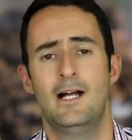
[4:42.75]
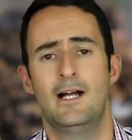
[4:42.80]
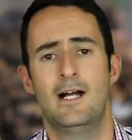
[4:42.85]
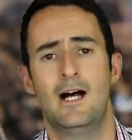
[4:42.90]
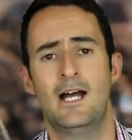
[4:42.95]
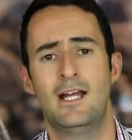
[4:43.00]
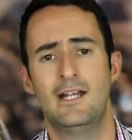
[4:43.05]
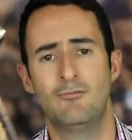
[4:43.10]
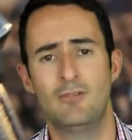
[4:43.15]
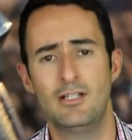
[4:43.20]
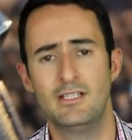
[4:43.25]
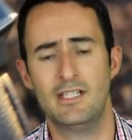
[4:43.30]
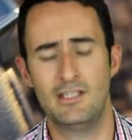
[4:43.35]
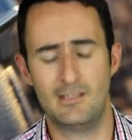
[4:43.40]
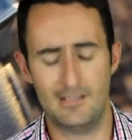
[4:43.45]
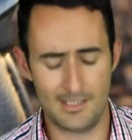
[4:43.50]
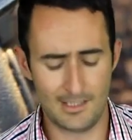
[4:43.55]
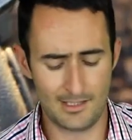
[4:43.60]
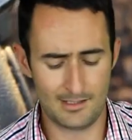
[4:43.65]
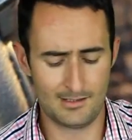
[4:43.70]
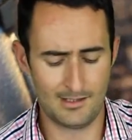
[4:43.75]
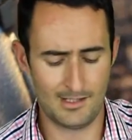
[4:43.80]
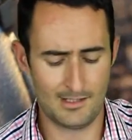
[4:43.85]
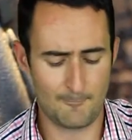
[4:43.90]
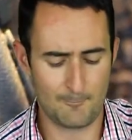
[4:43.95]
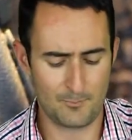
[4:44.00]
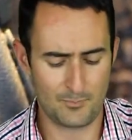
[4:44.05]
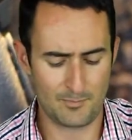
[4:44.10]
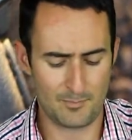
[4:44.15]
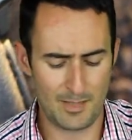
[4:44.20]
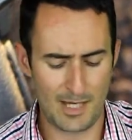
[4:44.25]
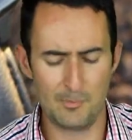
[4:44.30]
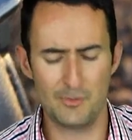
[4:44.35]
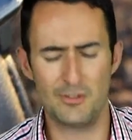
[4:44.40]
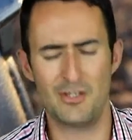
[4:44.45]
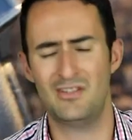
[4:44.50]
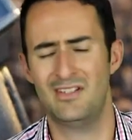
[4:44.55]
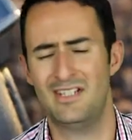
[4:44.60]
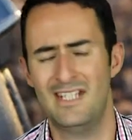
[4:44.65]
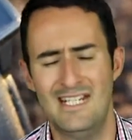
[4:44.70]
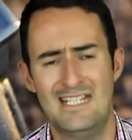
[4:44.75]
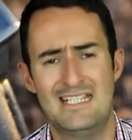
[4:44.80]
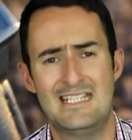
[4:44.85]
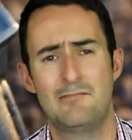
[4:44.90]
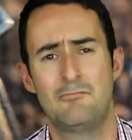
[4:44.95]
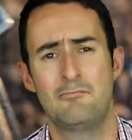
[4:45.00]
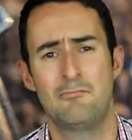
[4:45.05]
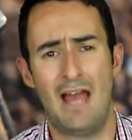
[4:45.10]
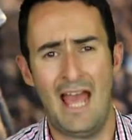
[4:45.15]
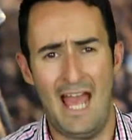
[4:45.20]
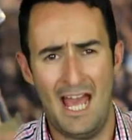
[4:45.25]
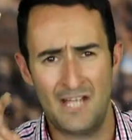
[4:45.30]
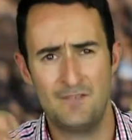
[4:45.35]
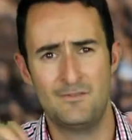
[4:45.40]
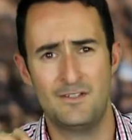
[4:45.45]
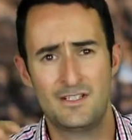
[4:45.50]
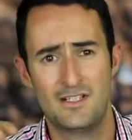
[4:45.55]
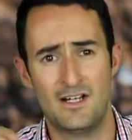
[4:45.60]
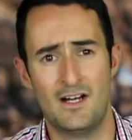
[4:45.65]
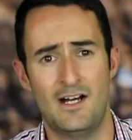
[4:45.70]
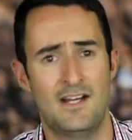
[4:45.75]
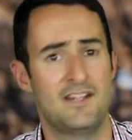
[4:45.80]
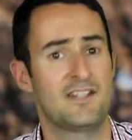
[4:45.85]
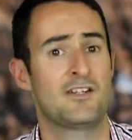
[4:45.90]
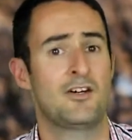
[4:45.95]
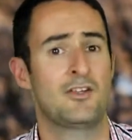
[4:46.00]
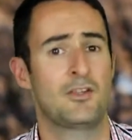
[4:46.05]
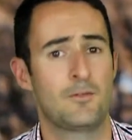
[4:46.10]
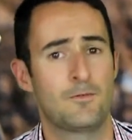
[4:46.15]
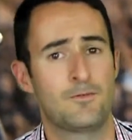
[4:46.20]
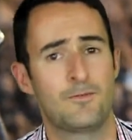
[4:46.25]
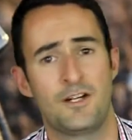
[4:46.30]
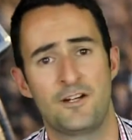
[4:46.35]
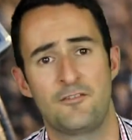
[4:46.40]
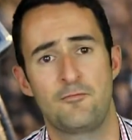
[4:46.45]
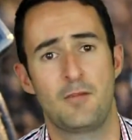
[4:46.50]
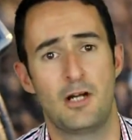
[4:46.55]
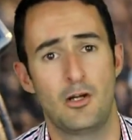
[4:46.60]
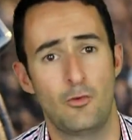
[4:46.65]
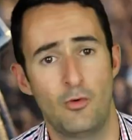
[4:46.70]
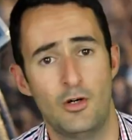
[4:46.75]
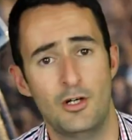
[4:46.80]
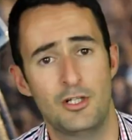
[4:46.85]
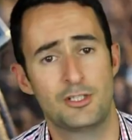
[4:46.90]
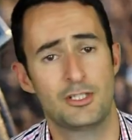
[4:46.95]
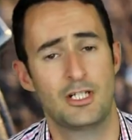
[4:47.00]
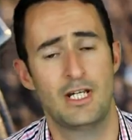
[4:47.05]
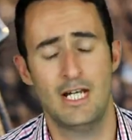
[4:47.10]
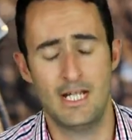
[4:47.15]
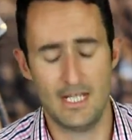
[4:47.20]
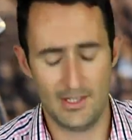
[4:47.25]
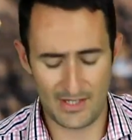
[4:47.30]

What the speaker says: I really think that Pebble don't need to advertise on the front of my watch.